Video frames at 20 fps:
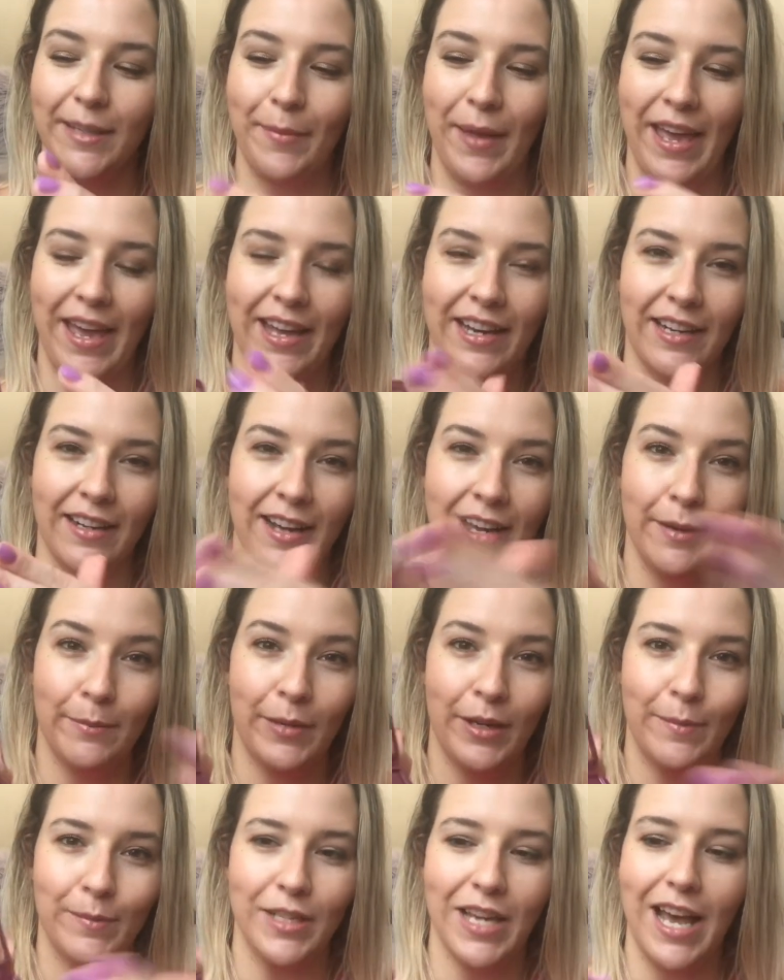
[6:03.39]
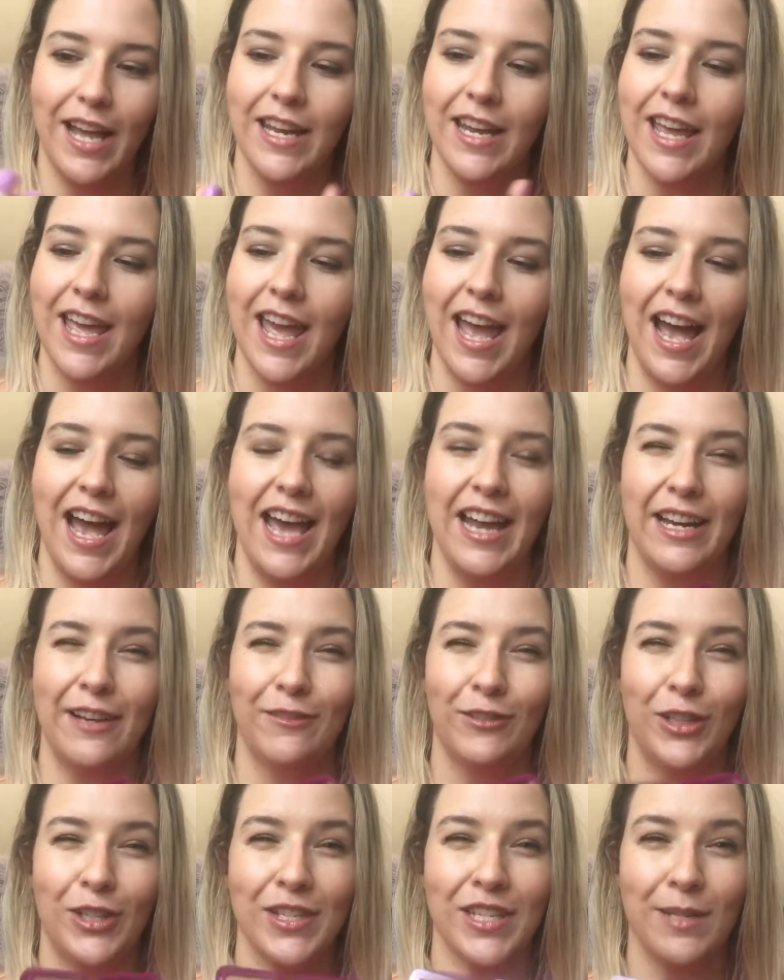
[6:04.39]
The pan had kind of popped out and
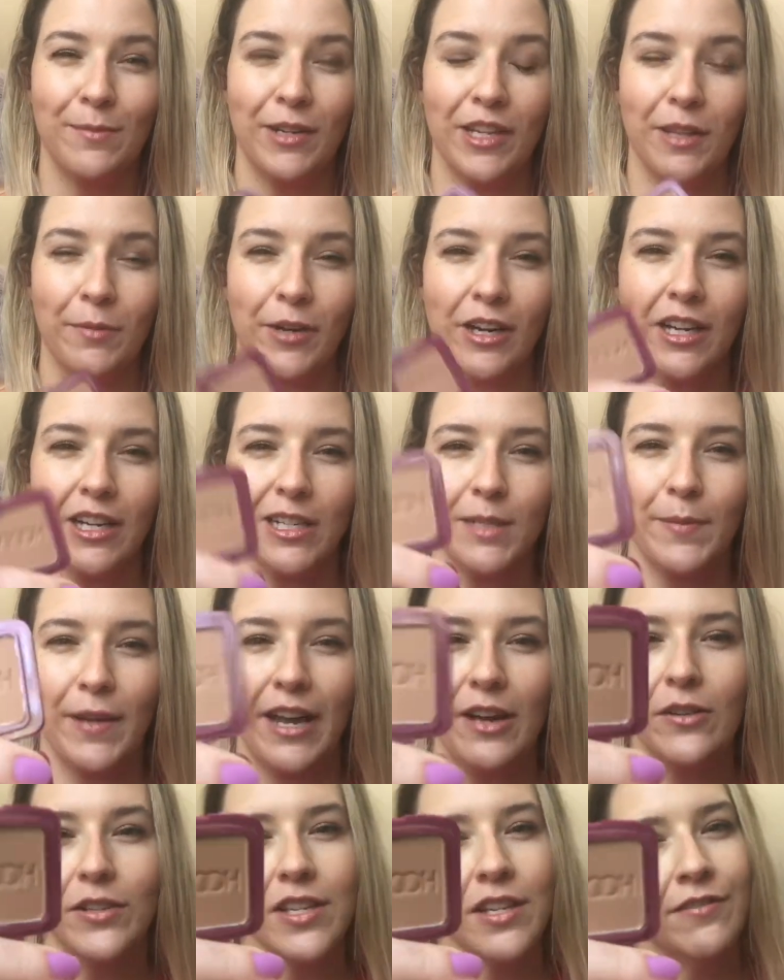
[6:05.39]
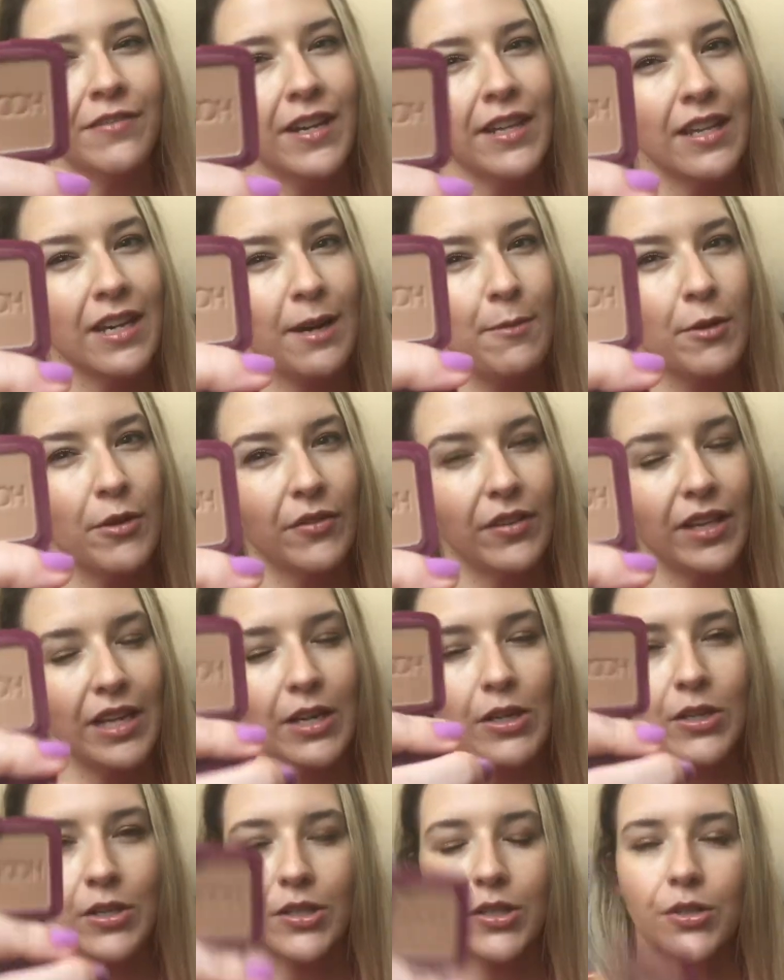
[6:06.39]
I've lost a bit of the product. But I also find that I'm not really
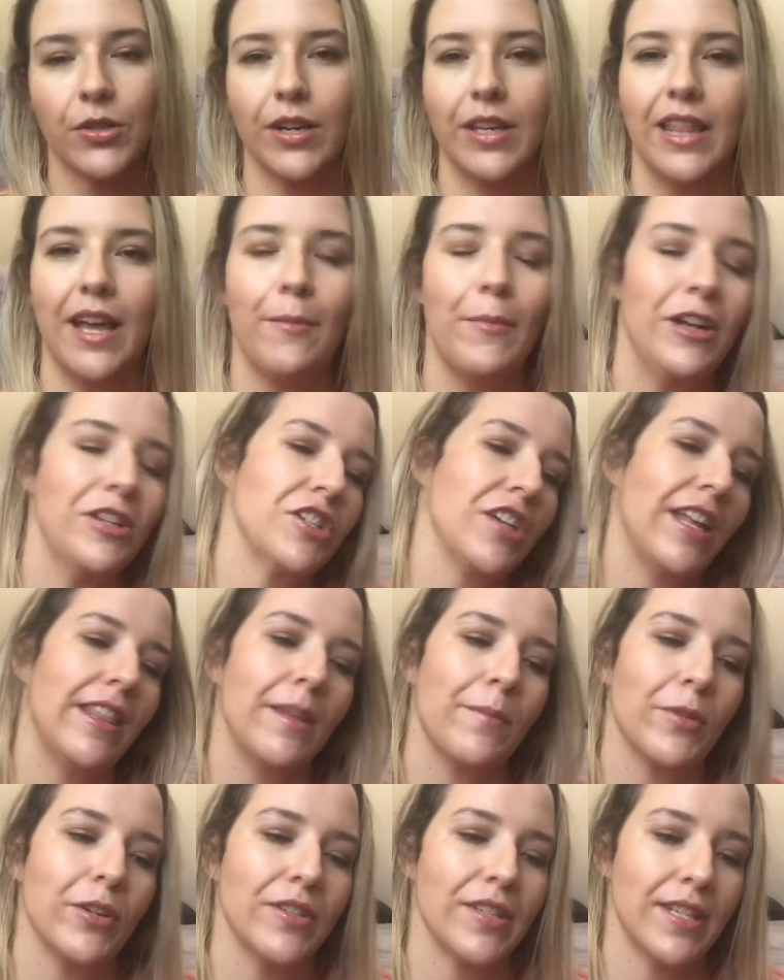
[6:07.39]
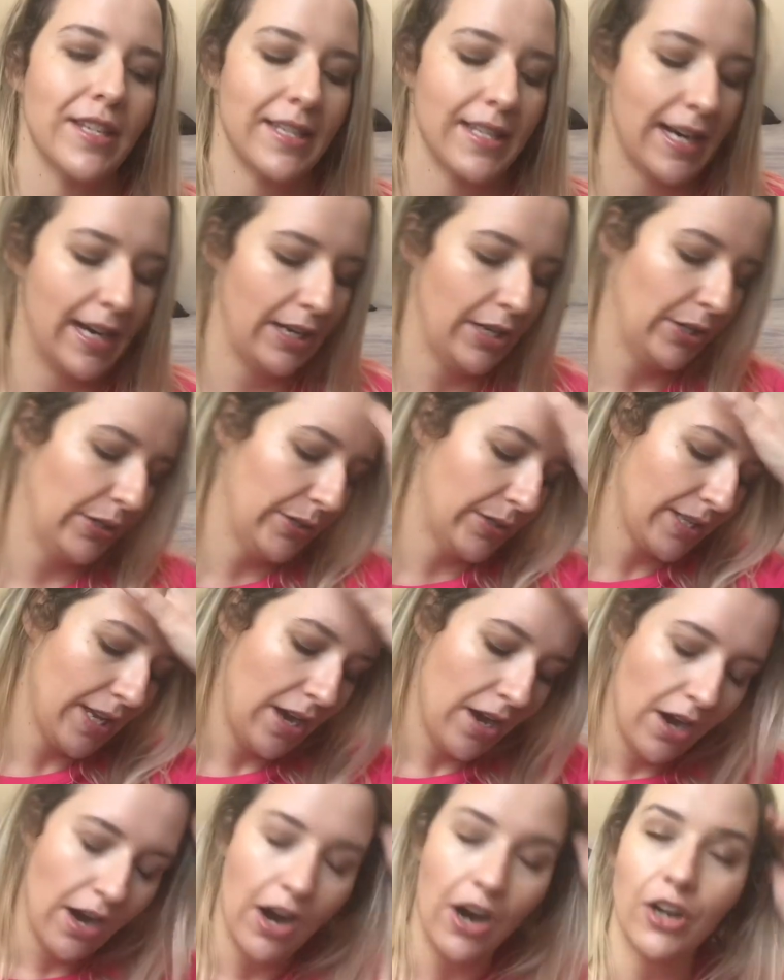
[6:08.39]
contouring that much, and the bronzers that I use
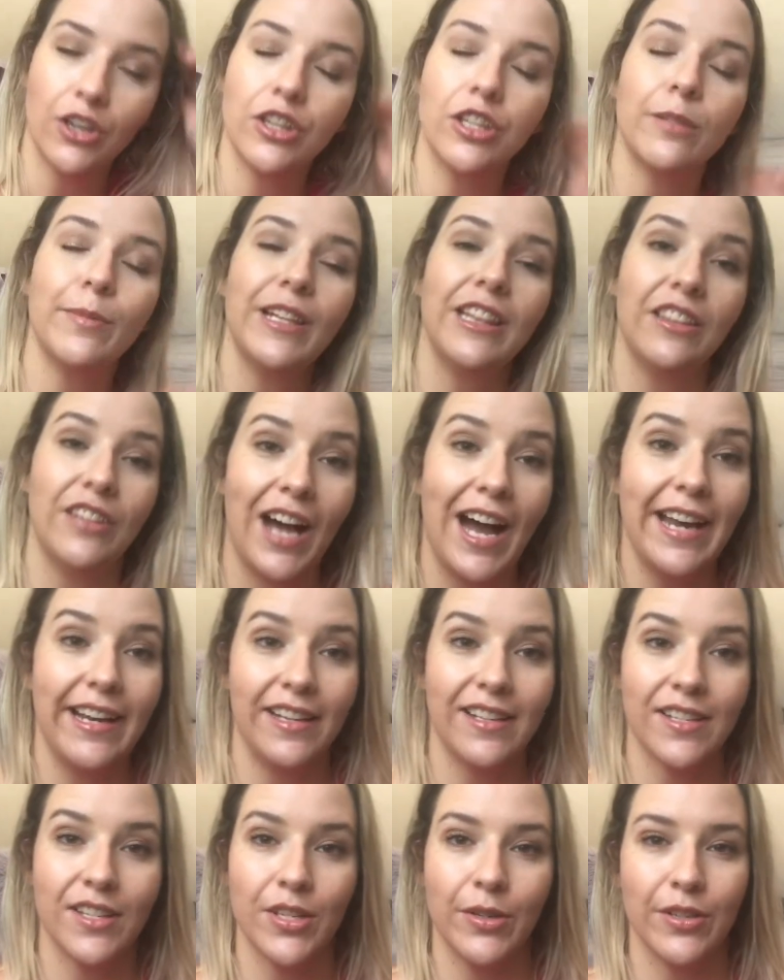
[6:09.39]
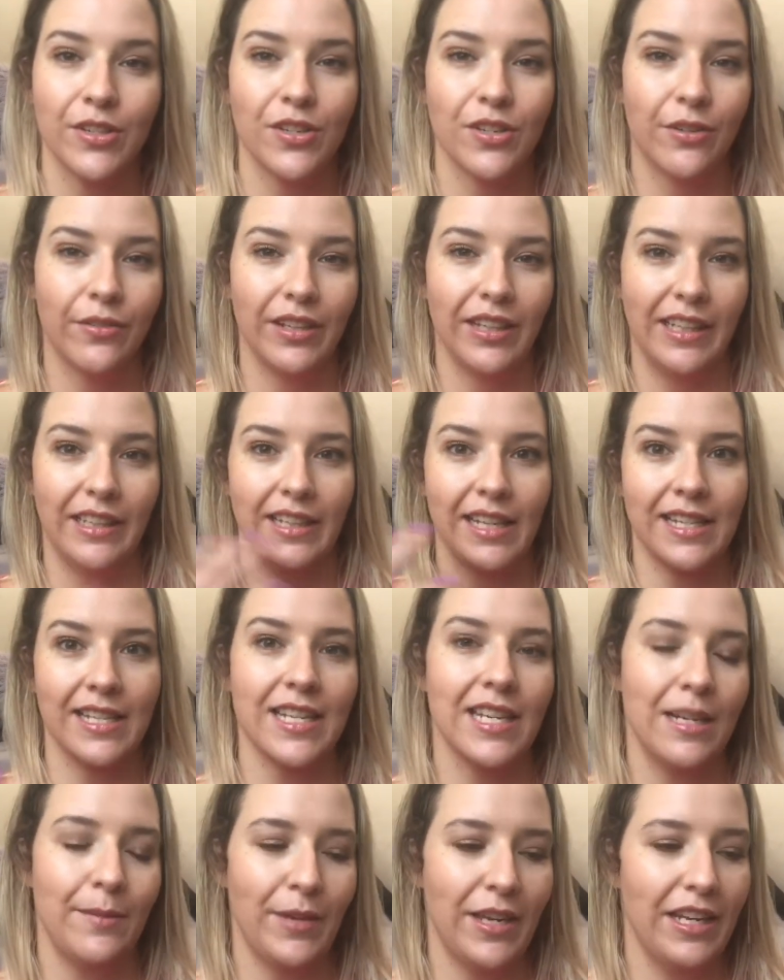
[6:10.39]
are a little bit lighter, so it's not really like
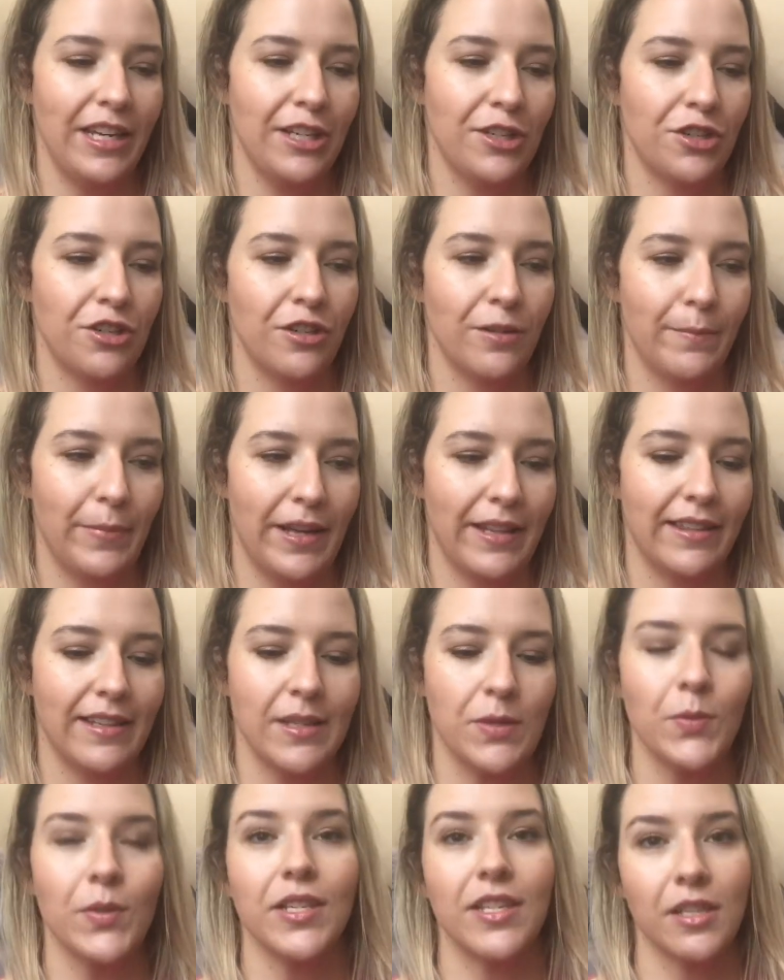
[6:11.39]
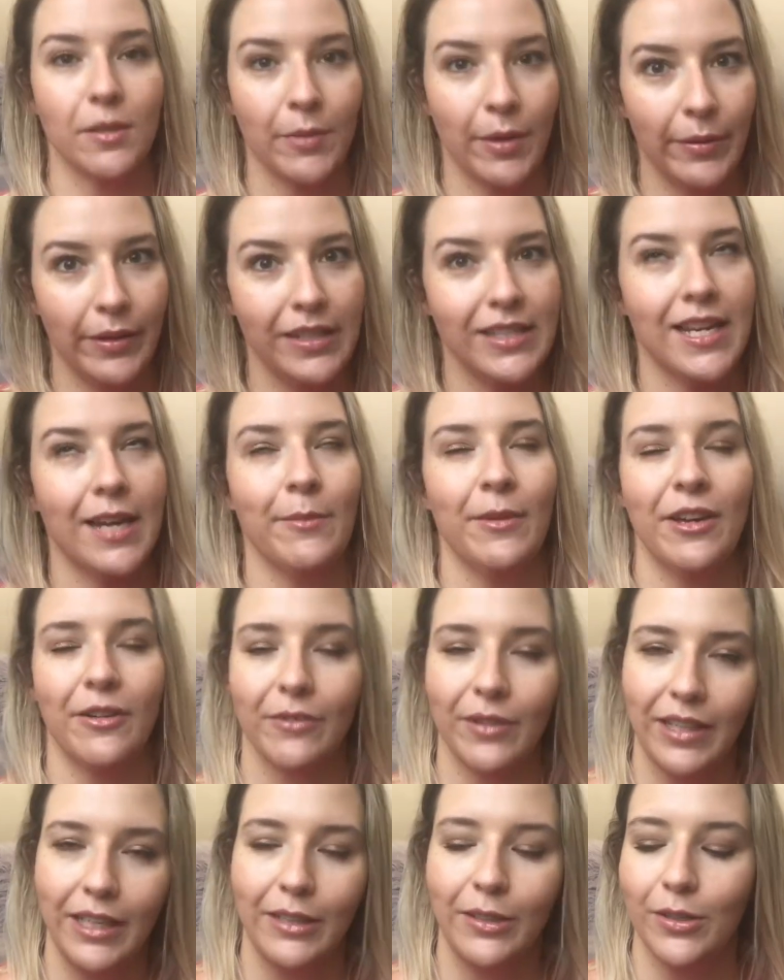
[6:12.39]
it's going to be an issue, but this will still probably take me a
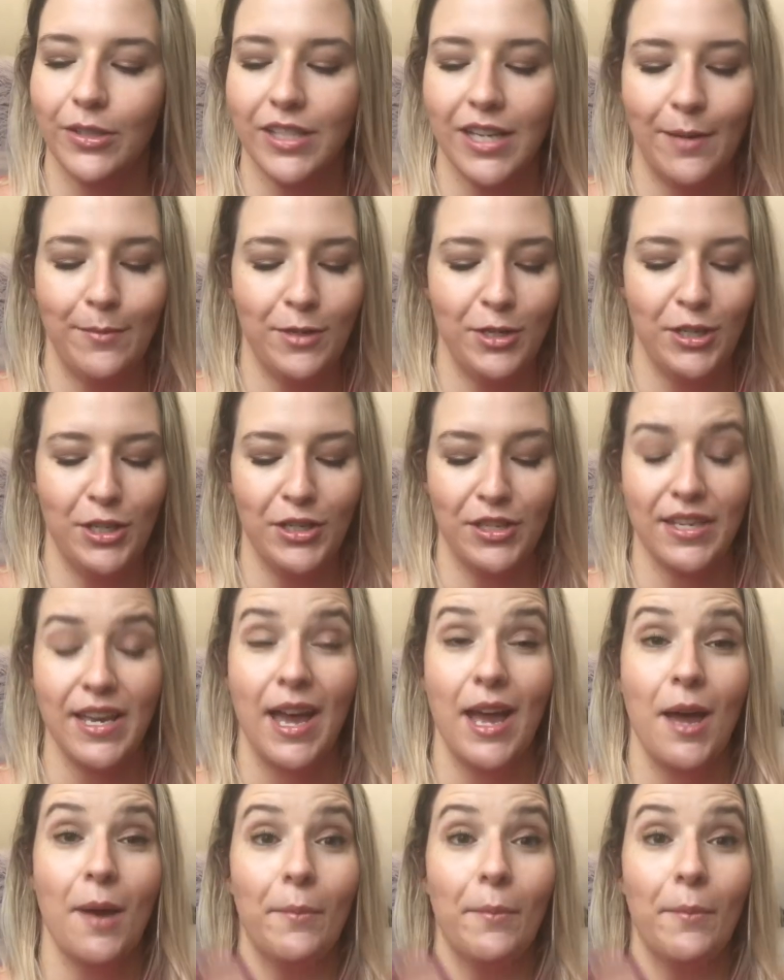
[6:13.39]
really long time to use.